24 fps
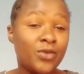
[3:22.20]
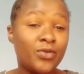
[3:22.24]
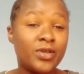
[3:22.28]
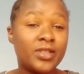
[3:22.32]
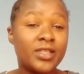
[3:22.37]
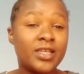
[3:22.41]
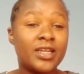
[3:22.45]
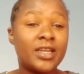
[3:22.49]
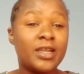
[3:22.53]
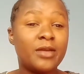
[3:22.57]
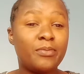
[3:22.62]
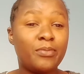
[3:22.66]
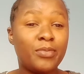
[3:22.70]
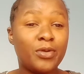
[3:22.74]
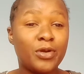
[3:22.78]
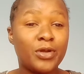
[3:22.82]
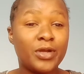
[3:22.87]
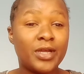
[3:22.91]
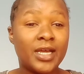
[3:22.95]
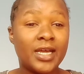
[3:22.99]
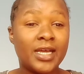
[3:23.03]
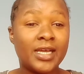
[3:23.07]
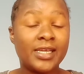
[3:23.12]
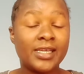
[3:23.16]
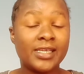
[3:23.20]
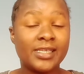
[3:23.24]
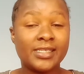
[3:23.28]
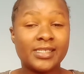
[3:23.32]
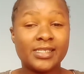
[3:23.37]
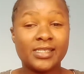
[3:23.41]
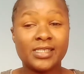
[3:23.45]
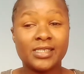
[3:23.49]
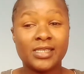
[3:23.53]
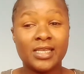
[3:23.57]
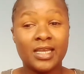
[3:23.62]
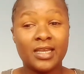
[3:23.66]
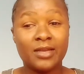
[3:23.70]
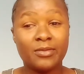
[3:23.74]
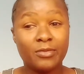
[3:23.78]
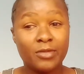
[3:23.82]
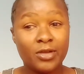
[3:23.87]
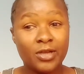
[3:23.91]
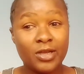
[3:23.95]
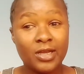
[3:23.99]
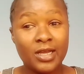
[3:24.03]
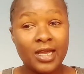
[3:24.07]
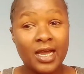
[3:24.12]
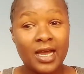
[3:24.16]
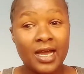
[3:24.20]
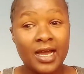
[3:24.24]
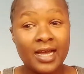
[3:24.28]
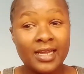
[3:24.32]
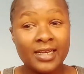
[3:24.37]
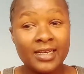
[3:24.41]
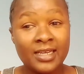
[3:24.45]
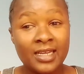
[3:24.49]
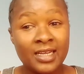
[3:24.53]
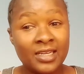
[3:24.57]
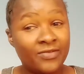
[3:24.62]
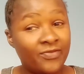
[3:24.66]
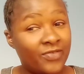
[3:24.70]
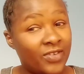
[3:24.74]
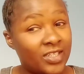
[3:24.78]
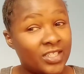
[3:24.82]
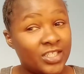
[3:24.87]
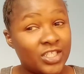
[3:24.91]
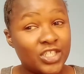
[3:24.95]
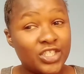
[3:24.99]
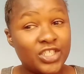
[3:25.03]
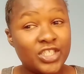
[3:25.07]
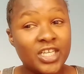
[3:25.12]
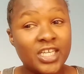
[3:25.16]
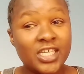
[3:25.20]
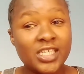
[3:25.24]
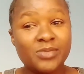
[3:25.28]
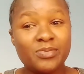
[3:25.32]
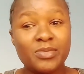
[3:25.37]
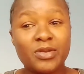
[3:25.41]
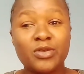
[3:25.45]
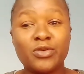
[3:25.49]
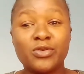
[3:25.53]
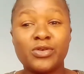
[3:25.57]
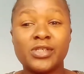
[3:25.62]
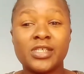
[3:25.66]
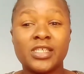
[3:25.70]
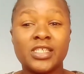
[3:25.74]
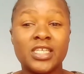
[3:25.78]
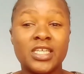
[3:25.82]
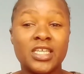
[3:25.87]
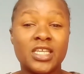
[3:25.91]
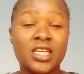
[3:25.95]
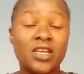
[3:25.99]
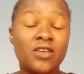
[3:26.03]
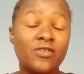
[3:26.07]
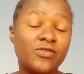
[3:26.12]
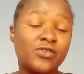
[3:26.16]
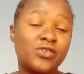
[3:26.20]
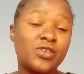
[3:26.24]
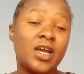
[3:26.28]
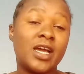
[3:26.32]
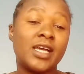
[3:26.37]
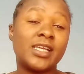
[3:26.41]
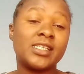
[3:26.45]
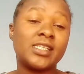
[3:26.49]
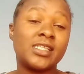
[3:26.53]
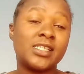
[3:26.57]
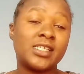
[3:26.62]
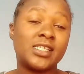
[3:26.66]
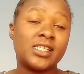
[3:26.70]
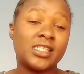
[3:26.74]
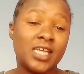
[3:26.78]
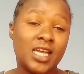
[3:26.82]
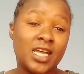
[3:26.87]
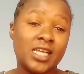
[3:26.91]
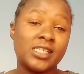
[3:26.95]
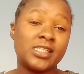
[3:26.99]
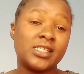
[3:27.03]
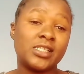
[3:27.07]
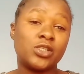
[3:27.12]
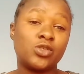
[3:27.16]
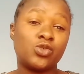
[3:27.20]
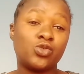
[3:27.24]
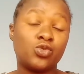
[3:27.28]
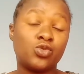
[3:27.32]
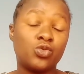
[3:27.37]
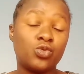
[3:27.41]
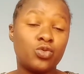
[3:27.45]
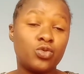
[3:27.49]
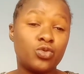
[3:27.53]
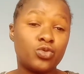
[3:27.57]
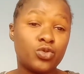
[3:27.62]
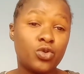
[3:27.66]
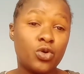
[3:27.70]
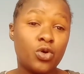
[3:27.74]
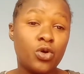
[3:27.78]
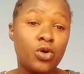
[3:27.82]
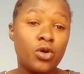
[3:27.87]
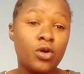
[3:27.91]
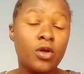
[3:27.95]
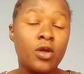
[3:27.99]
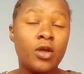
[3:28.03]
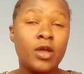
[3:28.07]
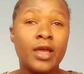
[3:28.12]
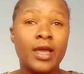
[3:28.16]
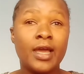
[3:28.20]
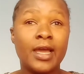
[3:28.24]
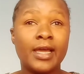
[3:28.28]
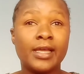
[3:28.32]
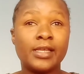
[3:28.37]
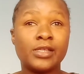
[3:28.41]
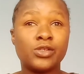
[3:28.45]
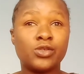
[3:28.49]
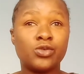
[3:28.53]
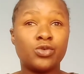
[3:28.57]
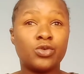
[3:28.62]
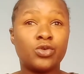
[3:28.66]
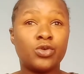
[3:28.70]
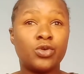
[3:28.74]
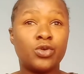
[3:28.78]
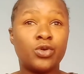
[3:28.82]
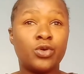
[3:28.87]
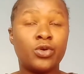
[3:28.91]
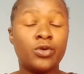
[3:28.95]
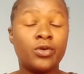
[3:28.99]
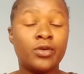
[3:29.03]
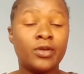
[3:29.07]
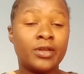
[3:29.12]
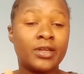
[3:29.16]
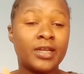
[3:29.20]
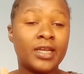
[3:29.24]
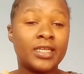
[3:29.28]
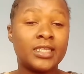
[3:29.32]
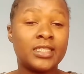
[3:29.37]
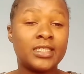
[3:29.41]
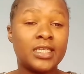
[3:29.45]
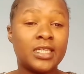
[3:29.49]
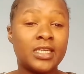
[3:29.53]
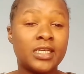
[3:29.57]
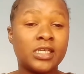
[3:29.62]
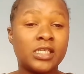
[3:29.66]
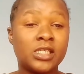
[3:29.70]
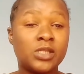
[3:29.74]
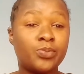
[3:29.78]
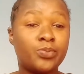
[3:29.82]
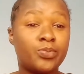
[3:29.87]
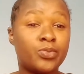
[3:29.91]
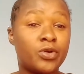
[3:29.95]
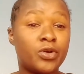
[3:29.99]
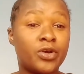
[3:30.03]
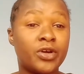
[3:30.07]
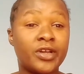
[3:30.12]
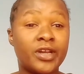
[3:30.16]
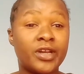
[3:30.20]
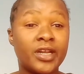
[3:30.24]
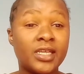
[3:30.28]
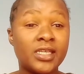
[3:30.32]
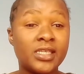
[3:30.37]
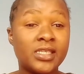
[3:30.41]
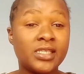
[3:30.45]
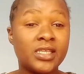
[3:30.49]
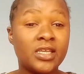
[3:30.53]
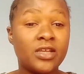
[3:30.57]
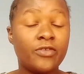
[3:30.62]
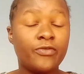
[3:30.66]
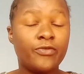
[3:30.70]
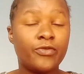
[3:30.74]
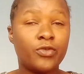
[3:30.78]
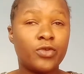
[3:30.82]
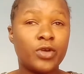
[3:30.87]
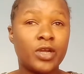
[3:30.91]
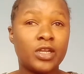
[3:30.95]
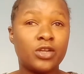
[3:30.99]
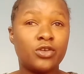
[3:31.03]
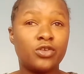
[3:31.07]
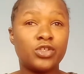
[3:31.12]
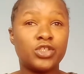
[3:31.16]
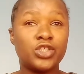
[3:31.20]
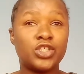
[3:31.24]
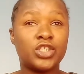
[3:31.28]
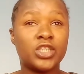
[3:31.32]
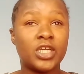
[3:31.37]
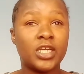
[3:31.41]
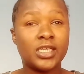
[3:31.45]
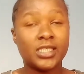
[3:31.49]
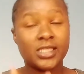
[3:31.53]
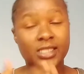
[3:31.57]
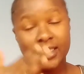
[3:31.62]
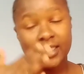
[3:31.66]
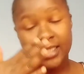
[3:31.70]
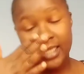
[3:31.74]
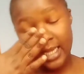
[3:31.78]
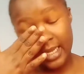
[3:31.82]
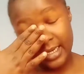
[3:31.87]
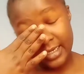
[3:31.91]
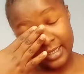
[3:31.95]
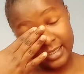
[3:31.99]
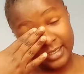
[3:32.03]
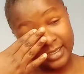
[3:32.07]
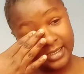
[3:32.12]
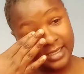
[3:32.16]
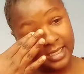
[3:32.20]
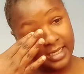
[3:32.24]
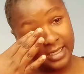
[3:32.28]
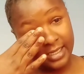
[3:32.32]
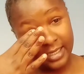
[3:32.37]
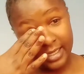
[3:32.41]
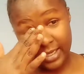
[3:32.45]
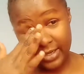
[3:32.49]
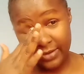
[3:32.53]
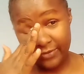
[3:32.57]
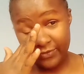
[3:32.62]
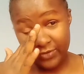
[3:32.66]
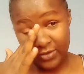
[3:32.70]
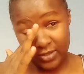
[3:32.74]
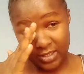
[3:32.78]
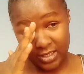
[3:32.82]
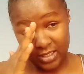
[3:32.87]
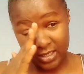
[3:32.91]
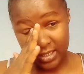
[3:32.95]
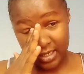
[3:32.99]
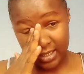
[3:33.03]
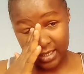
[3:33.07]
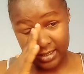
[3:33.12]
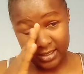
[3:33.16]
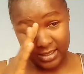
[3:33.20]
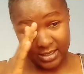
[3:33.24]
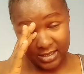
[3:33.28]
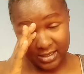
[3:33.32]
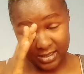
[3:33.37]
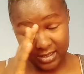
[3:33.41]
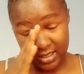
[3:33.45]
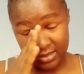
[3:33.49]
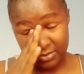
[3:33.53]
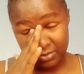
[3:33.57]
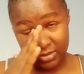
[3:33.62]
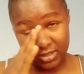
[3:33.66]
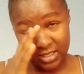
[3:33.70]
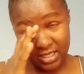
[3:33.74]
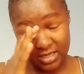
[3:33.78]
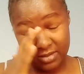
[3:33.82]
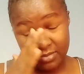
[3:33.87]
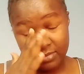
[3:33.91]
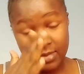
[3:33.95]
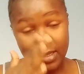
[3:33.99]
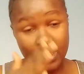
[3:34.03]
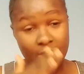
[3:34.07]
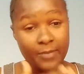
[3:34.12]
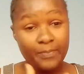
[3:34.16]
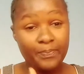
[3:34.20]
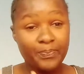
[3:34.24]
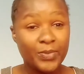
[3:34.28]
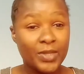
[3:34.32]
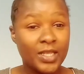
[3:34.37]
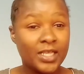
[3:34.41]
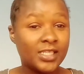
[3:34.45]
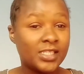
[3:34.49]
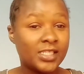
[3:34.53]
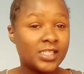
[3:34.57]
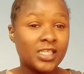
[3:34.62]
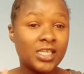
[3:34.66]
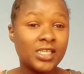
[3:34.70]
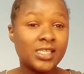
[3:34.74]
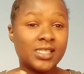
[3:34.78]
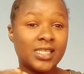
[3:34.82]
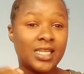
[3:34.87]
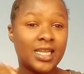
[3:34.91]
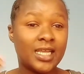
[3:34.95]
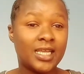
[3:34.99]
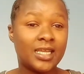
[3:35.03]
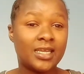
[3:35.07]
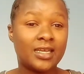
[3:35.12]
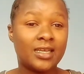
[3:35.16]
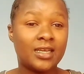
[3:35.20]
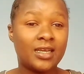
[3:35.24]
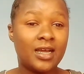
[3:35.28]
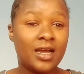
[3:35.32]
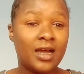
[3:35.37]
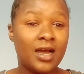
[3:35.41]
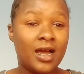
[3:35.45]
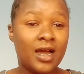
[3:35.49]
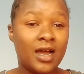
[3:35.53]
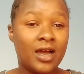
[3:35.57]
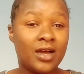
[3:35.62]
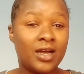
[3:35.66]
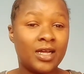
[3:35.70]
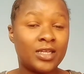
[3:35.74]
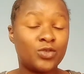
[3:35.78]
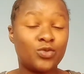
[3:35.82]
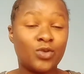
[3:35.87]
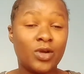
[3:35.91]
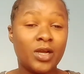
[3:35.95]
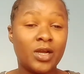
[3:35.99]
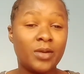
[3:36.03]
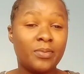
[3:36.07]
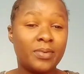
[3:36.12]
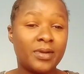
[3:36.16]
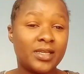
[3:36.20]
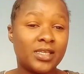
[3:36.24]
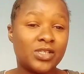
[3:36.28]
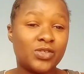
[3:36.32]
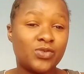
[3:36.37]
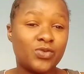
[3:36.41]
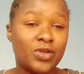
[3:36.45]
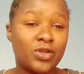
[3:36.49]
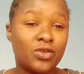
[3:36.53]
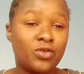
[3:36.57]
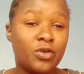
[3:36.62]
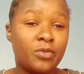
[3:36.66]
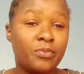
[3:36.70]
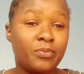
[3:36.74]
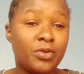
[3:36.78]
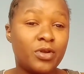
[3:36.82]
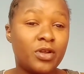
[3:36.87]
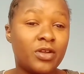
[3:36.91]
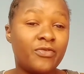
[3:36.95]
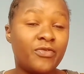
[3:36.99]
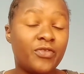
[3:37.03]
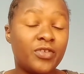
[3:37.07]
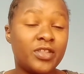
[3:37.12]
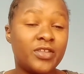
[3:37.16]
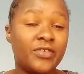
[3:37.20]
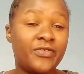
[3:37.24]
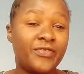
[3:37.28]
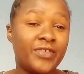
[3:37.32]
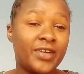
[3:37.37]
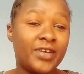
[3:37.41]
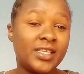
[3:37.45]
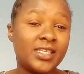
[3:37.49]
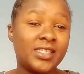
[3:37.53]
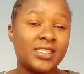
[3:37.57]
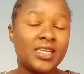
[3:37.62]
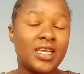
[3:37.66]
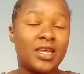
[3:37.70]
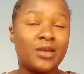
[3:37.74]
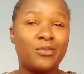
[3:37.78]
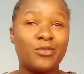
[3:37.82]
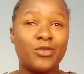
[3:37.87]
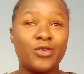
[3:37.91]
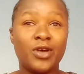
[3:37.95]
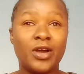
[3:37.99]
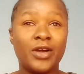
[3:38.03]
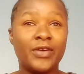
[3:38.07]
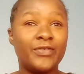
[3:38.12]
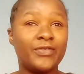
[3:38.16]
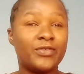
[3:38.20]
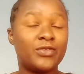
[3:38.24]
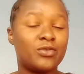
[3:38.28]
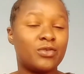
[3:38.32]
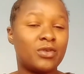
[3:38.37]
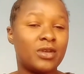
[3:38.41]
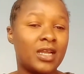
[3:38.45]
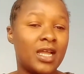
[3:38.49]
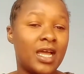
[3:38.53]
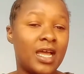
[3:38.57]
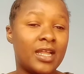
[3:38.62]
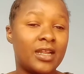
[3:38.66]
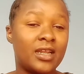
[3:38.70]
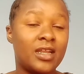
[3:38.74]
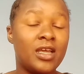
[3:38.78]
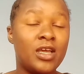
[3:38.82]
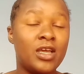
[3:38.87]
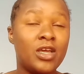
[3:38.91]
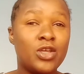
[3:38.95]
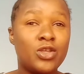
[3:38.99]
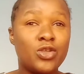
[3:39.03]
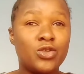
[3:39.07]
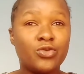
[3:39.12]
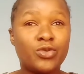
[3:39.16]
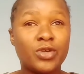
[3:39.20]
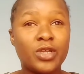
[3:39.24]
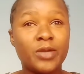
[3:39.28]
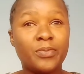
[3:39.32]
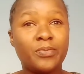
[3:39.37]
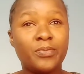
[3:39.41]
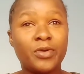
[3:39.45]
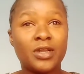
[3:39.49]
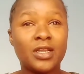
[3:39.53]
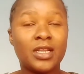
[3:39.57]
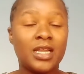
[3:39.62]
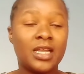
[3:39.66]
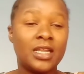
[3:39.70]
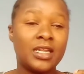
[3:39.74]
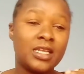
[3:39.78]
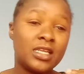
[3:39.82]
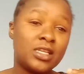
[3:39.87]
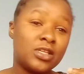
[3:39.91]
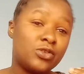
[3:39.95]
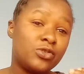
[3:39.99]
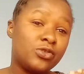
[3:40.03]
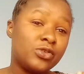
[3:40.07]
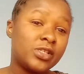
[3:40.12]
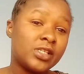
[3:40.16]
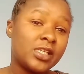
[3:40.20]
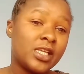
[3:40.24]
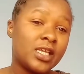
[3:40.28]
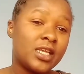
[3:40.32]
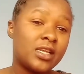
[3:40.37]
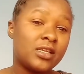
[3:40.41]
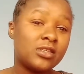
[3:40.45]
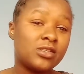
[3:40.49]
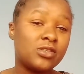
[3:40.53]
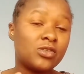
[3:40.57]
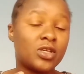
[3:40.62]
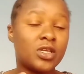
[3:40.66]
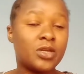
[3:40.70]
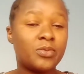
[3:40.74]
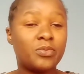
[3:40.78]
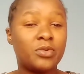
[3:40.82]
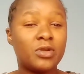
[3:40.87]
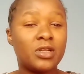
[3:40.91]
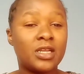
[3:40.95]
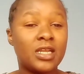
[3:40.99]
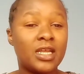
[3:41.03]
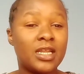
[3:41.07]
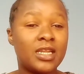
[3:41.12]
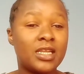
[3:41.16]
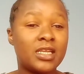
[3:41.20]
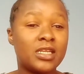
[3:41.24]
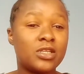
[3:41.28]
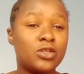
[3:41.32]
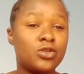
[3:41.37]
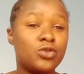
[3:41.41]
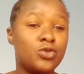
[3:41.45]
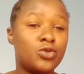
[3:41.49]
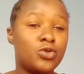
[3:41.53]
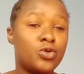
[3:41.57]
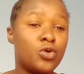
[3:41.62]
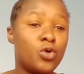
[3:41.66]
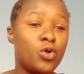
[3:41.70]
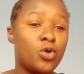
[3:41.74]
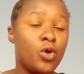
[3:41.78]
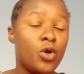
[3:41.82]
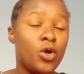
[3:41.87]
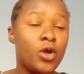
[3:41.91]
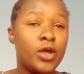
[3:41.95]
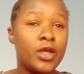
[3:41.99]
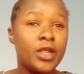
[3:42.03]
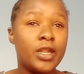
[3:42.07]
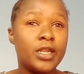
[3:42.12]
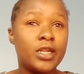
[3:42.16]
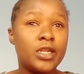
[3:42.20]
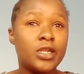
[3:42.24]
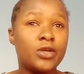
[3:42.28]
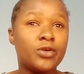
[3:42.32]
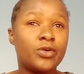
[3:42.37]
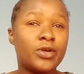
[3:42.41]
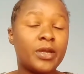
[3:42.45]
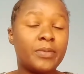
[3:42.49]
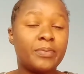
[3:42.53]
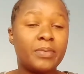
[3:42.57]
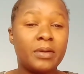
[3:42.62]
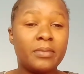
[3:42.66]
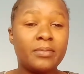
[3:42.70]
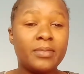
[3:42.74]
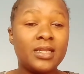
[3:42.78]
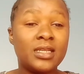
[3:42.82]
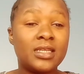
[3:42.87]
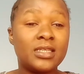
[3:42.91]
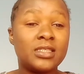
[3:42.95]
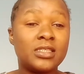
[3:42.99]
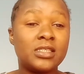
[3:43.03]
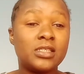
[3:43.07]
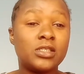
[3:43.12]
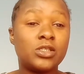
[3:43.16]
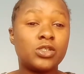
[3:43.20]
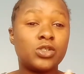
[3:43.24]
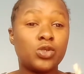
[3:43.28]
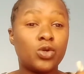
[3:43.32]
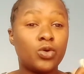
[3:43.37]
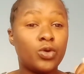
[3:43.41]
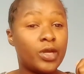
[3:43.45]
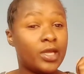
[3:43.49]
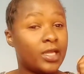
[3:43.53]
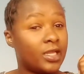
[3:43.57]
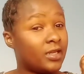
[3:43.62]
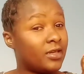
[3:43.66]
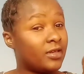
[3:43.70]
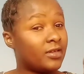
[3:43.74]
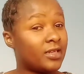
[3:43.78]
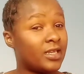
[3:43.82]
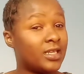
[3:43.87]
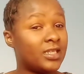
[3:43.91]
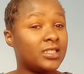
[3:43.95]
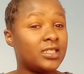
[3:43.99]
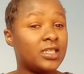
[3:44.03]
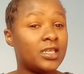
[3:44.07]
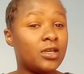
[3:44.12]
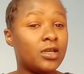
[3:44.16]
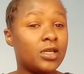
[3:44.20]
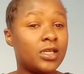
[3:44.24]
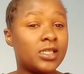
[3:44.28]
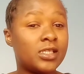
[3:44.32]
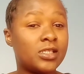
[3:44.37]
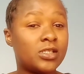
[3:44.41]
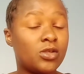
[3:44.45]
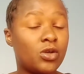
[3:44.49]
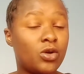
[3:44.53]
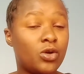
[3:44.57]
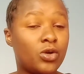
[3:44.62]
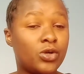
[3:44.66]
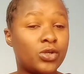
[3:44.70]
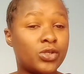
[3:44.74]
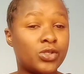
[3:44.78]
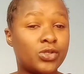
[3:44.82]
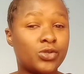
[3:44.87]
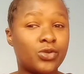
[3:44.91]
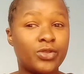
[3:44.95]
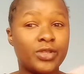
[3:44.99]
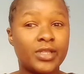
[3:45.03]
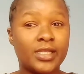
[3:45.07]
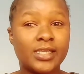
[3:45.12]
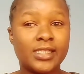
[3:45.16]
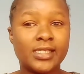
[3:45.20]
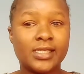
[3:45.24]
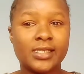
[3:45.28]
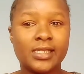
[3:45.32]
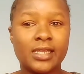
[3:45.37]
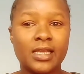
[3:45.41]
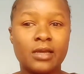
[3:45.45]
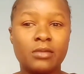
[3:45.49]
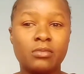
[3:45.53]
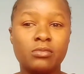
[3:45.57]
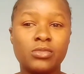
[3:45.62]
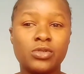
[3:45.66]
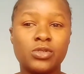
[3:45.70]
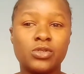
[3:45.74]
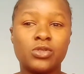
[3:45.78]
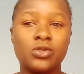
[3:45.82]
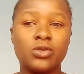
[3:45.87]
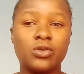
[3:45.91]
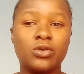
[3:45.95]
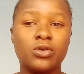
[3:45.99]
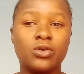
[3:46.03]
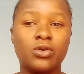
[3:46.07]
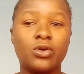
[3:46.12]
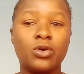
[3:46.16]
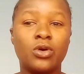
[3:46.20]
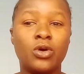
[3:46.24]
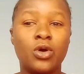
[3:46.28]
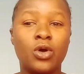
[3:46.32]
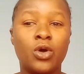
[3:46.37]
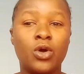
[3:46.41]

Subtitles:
with an employer is advantageous because it gives you a chance to grow. As you know, writing is progressive. You cannot just understand everything at the same time. It's just like at workplace. When you're employed for the first time, you have to learn. You keep on learning new skills, you keep on learning new capabilities. So in writing is also the same. So